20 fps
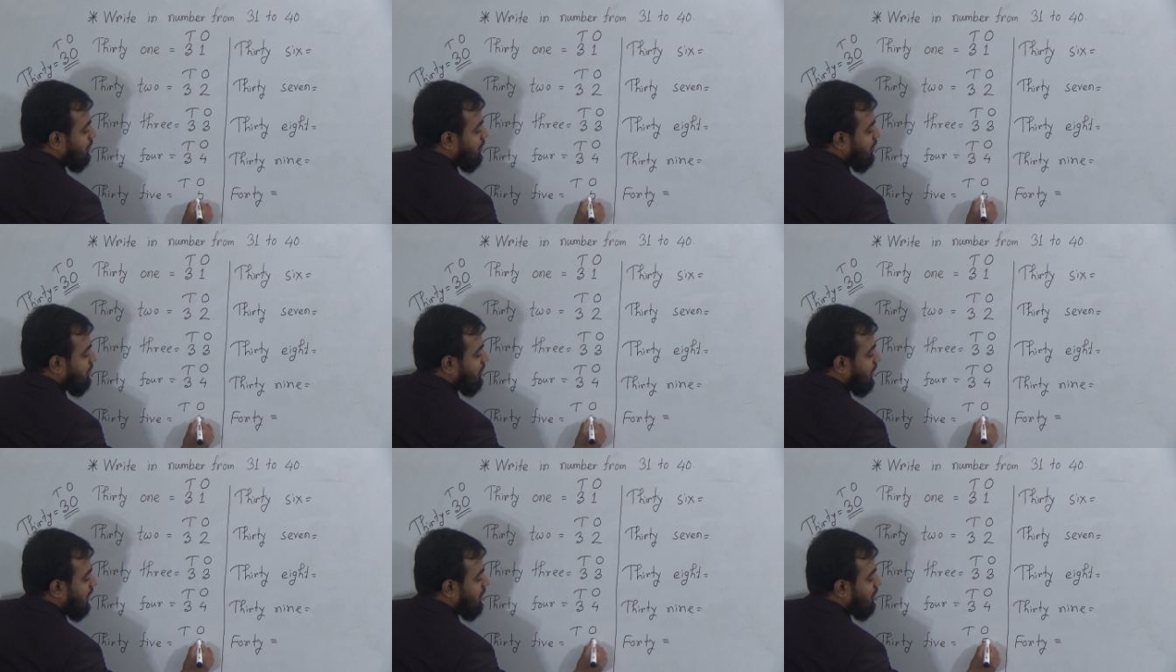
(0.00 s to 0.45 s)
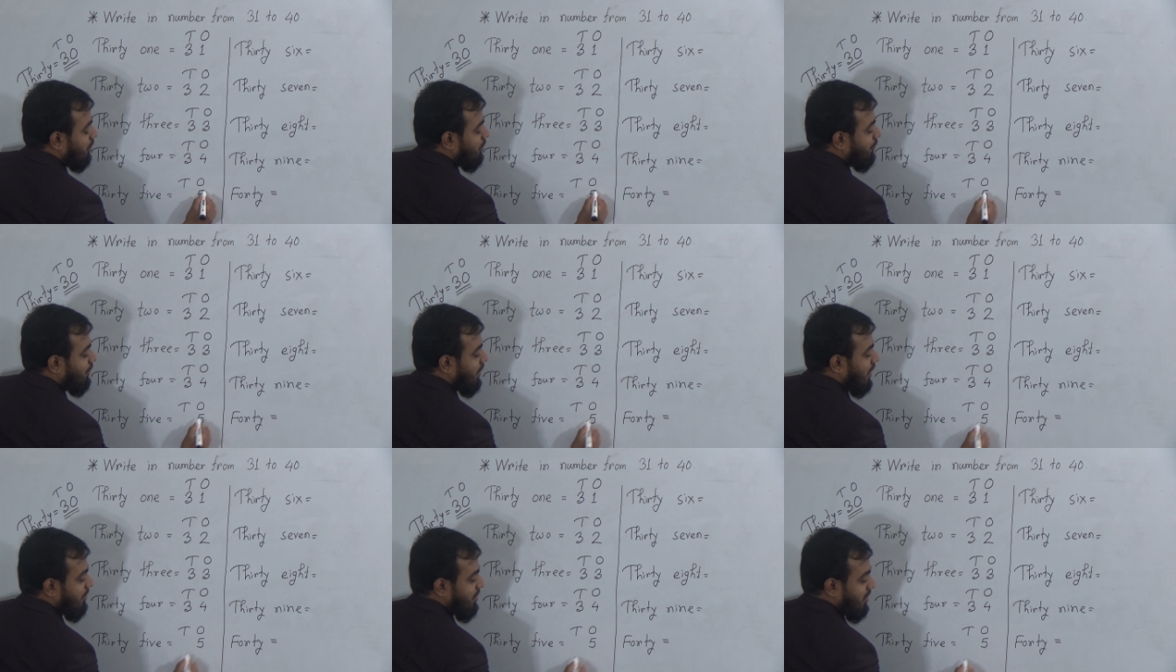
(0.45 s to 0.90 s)
We will write down
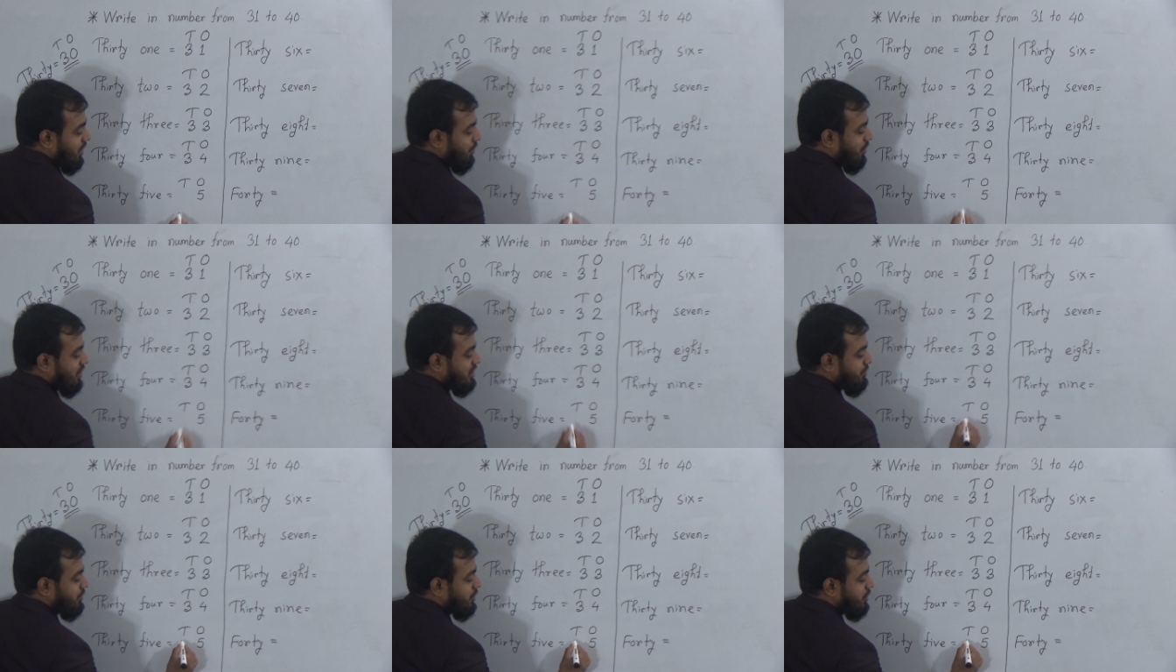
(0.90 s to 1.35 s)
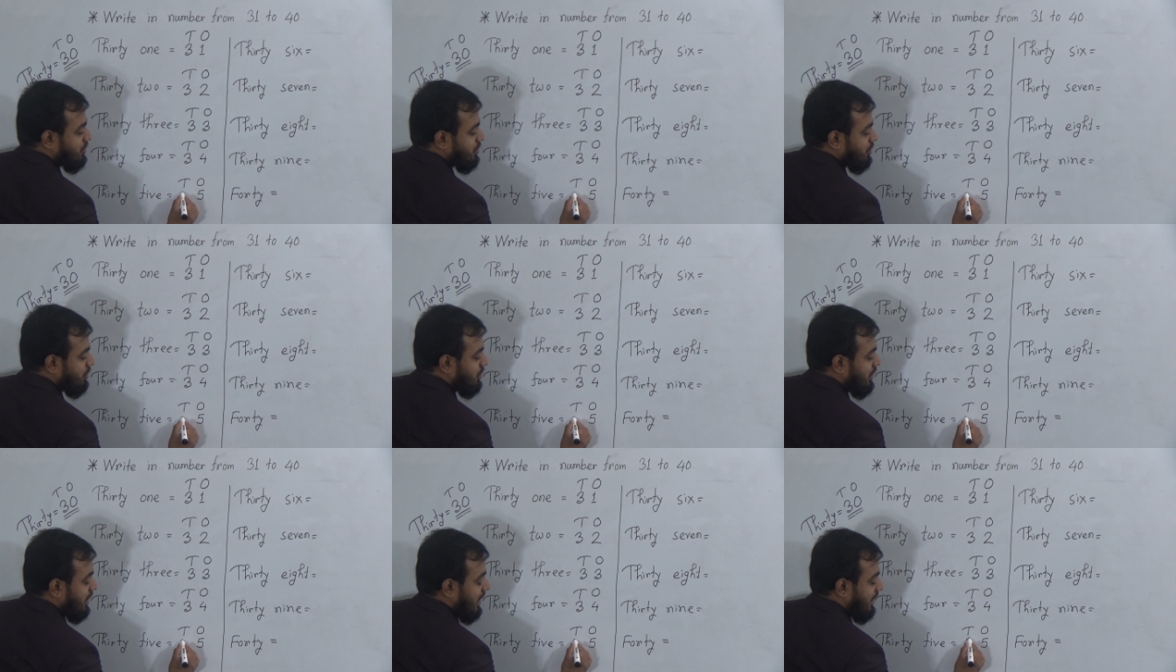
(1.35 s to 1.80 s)
5 in the ones
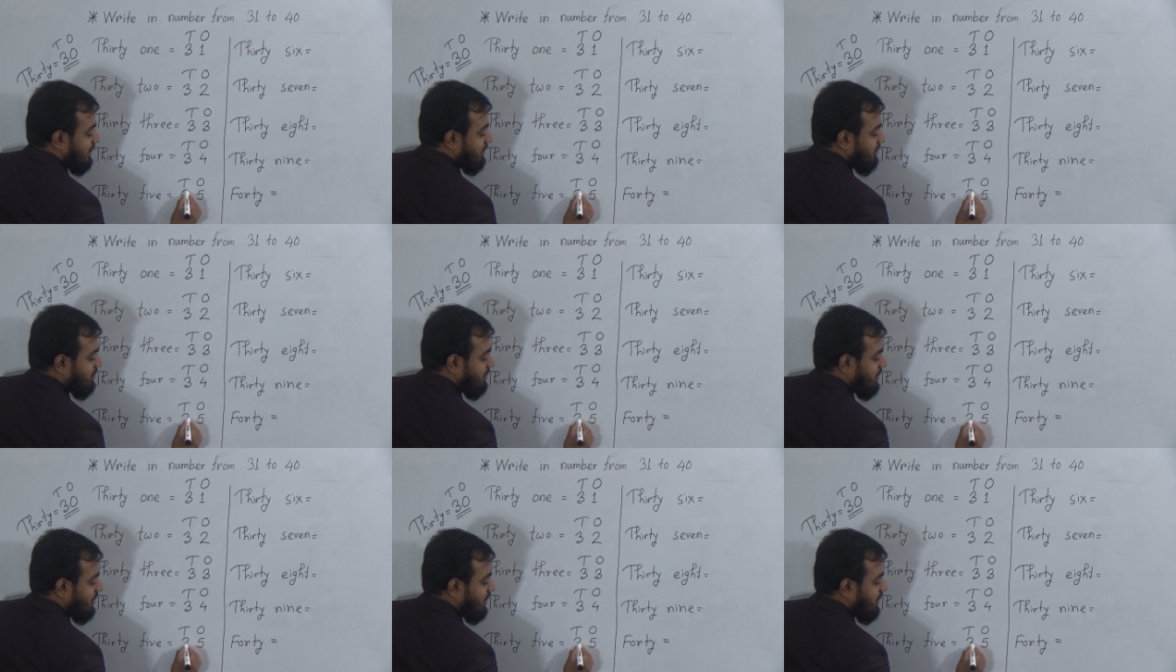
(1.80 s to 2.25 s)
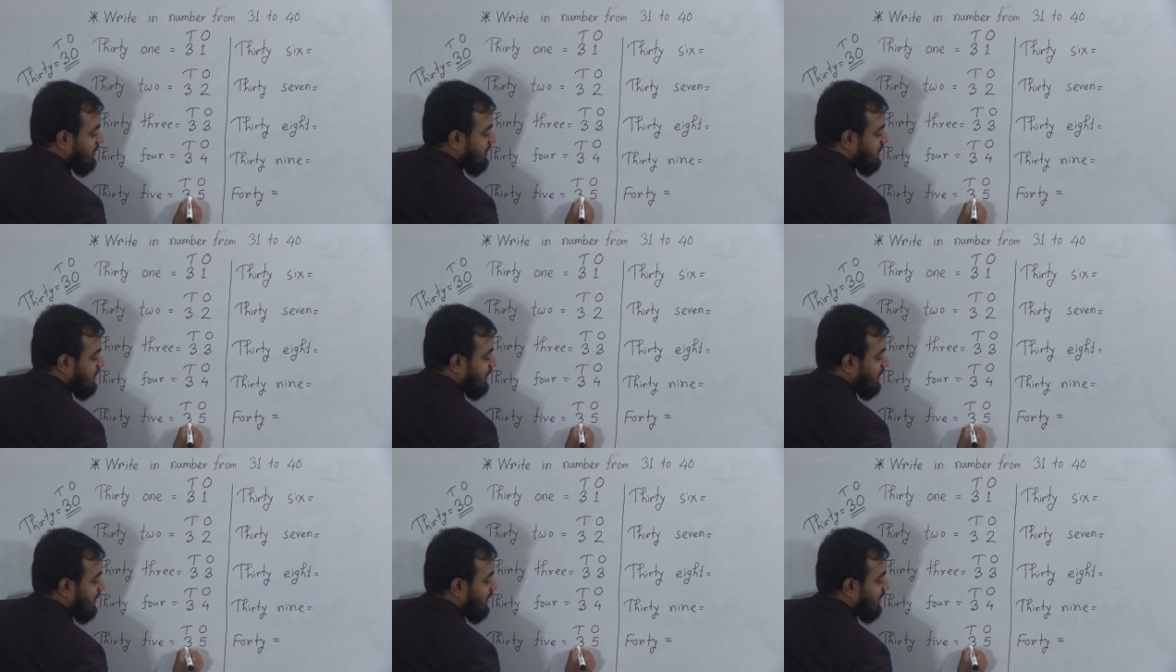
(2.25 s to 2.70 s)
position and
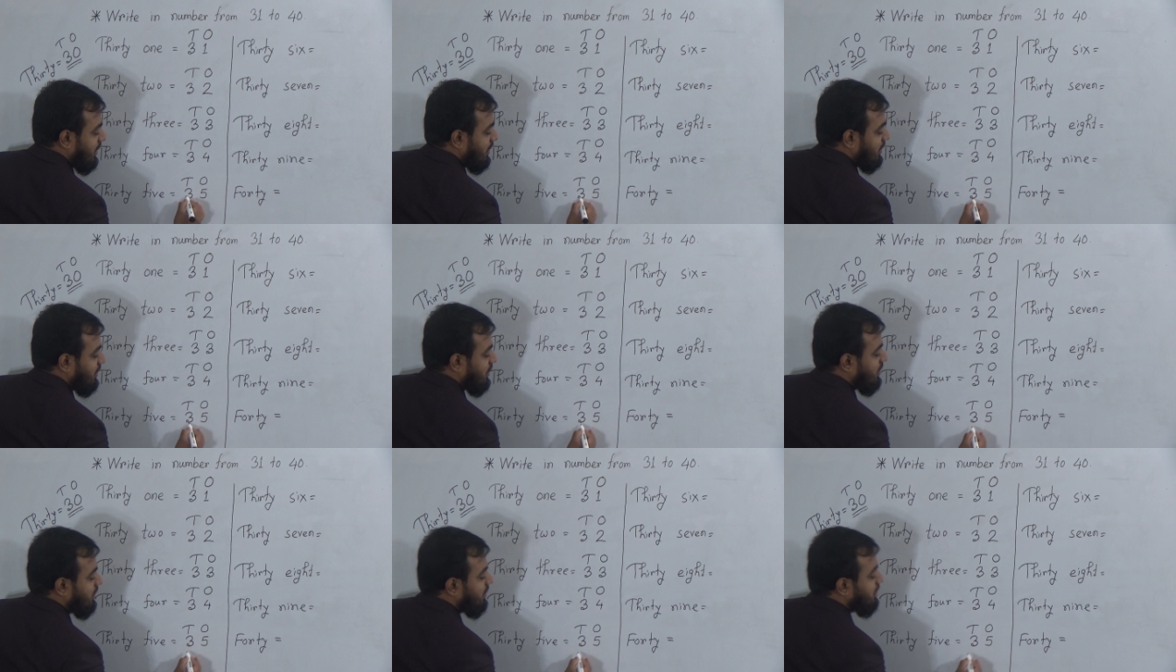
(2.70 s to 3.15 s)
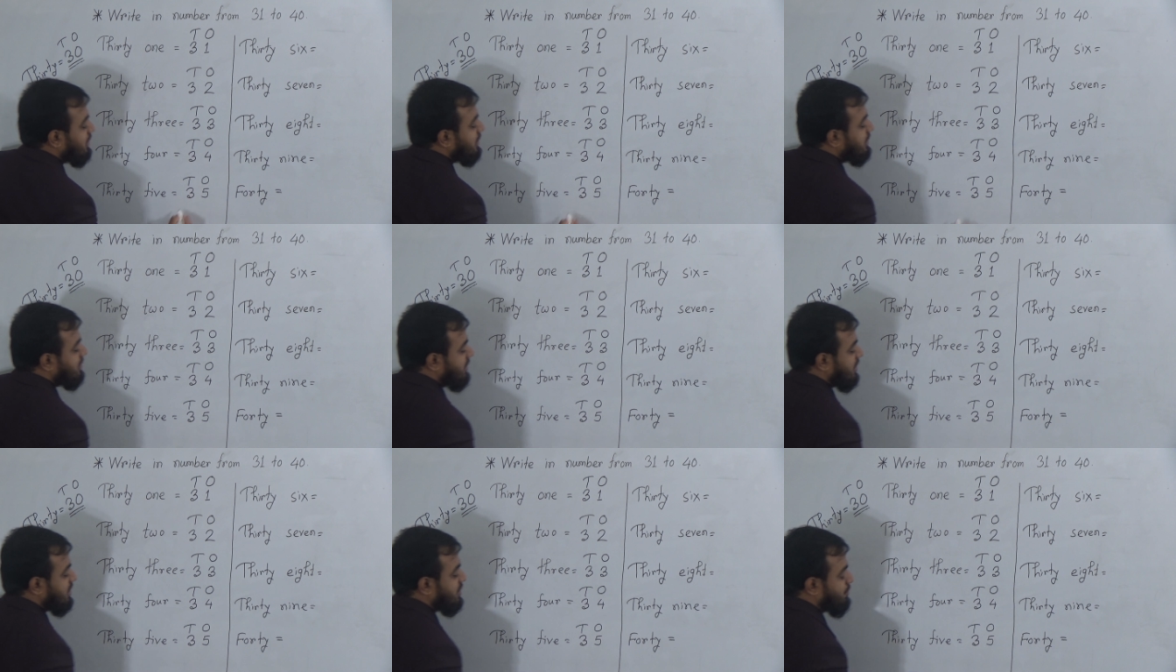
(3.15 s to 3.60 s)
3 again in the
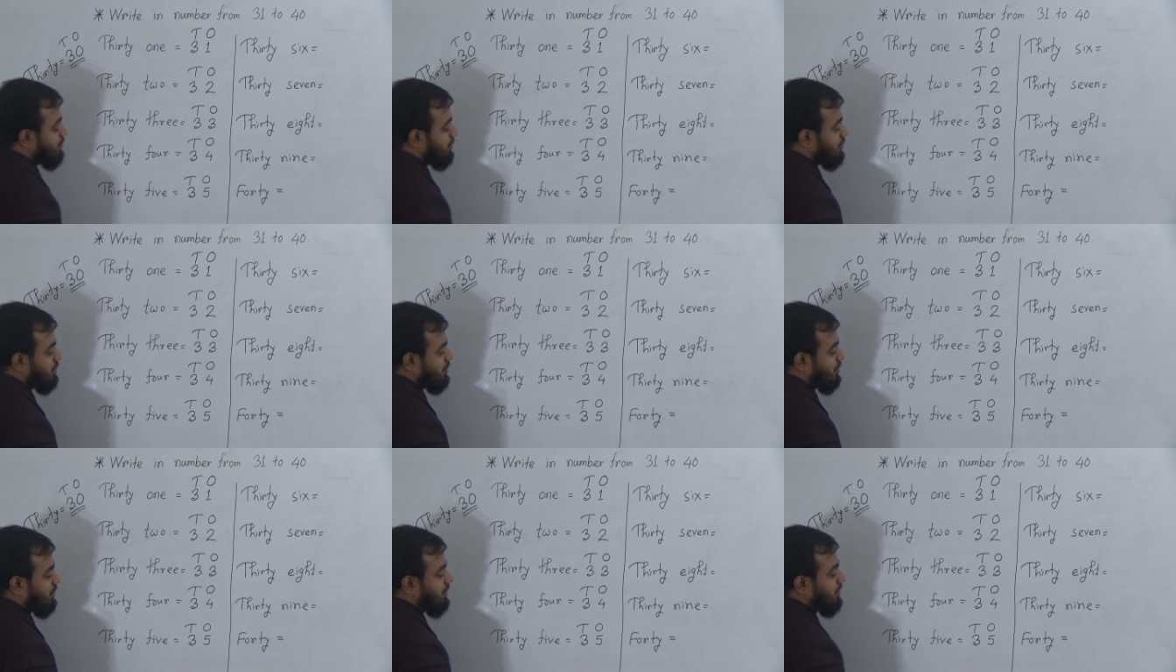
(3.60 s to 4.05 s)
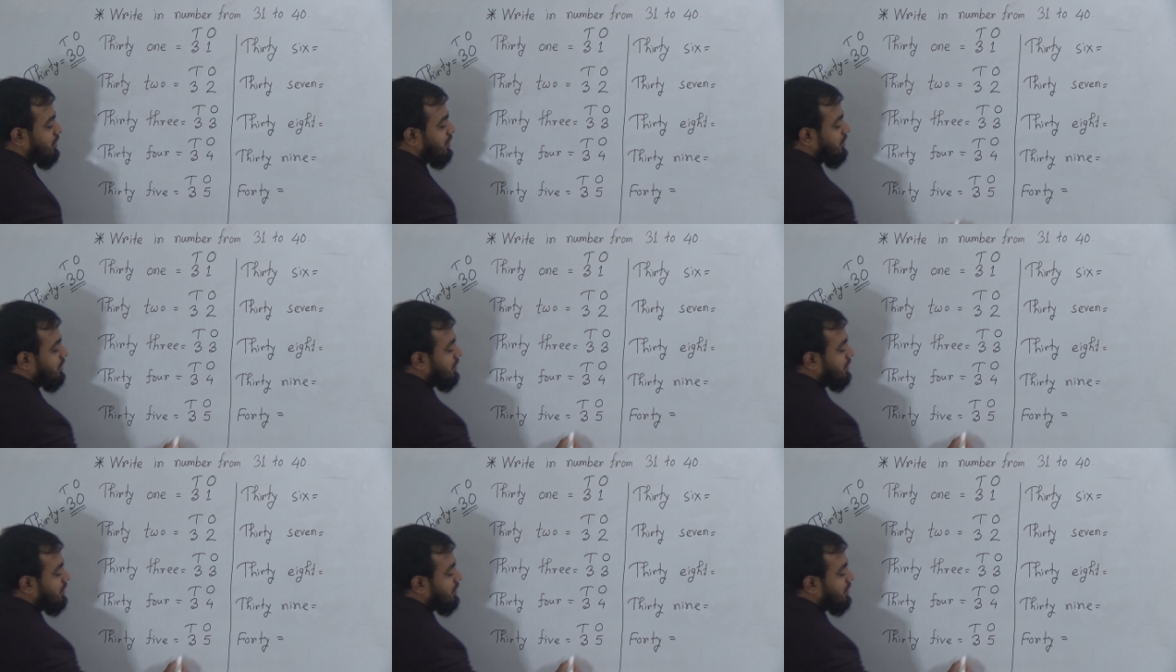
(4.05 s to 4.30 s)
tens position.